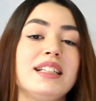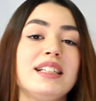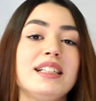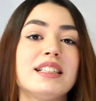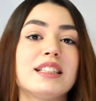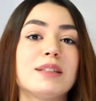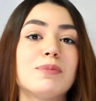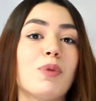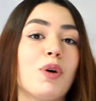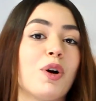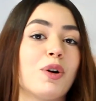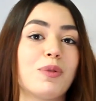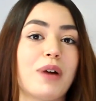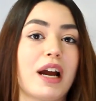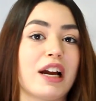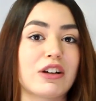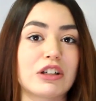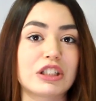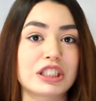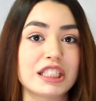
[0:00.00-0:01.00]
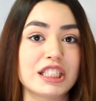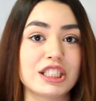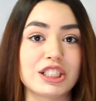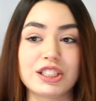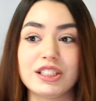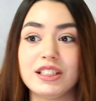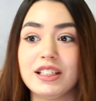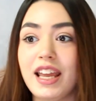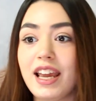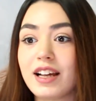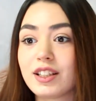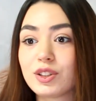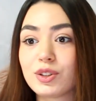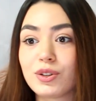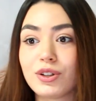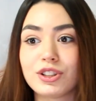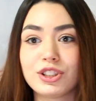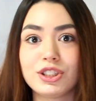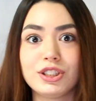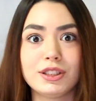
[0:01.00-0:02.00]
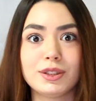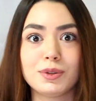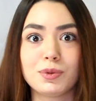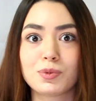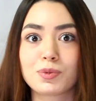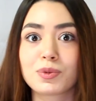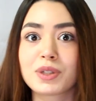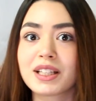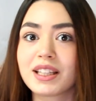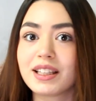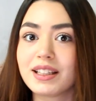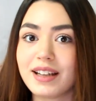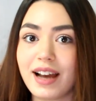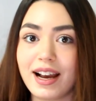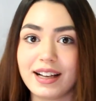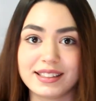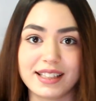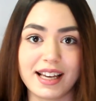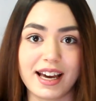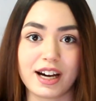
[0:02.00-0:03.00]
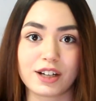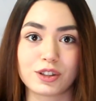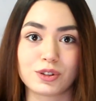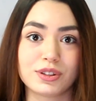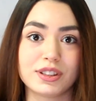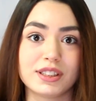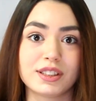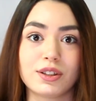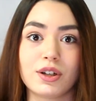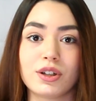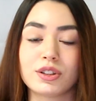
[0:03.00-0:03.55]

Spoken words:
needs more recognition and so on. She's a really nice actress.